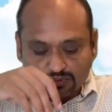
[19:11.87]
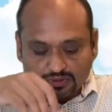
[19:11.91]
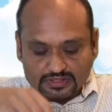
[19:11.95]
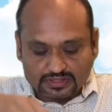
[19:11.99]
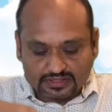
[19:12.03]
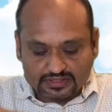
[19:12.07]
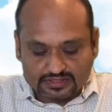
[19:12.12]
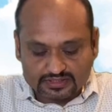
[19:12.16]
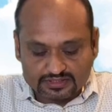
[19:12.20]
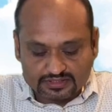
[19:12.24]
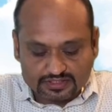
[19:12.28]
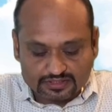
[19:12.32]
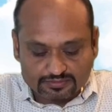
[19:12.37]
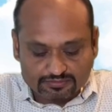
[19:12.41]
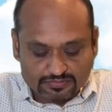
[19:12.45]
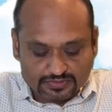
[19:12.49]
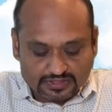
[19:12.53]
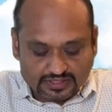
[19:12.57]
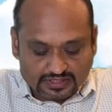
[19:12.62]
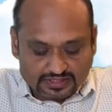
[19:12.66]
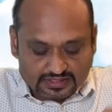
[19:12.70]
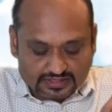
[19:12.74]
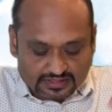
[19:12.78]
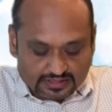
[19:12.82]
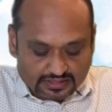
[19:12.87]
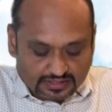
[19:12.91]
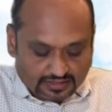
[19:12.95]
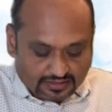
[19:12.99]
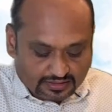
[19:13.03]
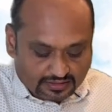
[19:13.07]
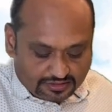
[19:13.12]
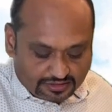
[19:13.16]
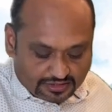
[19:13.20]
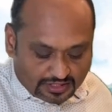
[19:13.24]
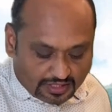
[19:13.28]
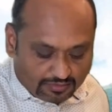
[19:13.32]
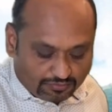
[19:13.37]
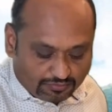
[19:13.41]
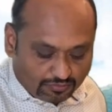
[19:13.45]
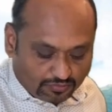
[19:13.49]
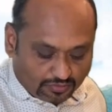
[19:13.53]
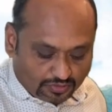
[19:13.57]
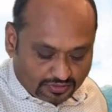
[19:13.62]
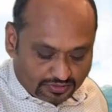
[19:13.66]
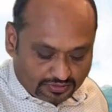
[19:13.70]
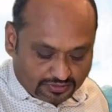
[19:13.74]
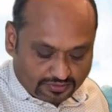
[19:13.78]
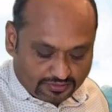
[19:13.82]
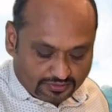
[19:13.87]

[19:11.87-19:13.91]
is dip this in the tap water.